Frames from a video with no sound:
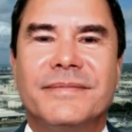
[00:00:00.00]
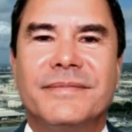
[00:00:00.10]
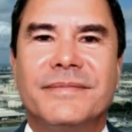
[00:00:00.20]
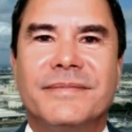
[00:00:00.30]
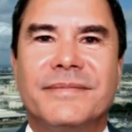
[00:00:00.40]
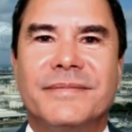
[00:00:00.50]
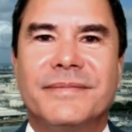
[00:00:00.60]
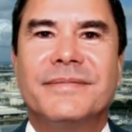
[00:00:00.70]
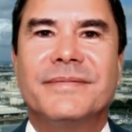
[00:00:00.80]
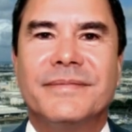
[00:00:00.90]

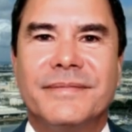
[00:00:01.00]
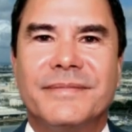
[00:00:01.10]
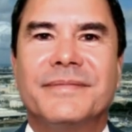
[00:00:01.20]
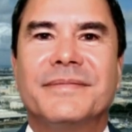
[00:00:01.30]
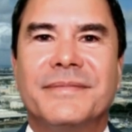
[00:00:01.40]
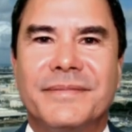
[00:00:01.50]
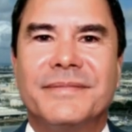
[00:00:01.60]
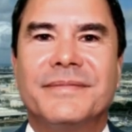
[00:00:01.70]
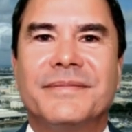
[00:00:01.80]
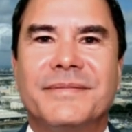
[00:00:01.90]

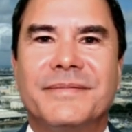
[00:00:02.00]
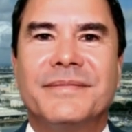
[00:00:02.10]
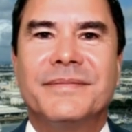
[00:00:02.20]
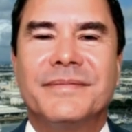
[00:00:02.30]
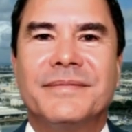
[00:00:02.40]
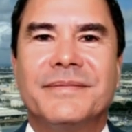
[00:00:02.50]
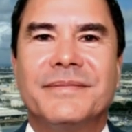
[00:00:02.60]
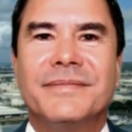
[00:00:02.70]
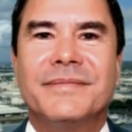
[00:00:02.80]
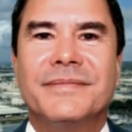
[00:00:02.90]

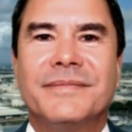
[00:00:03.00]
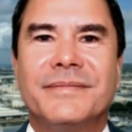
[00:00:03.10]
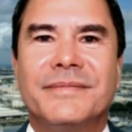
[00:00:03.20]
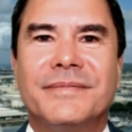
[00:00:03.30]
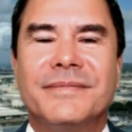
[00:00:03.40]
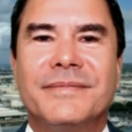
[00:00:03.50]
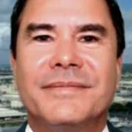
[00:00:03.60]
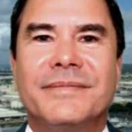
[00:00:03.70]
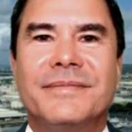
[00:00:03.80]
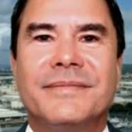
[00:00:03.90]

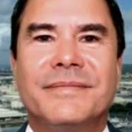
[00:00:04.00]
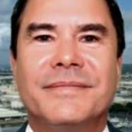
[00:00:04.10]
This person isn't speaking.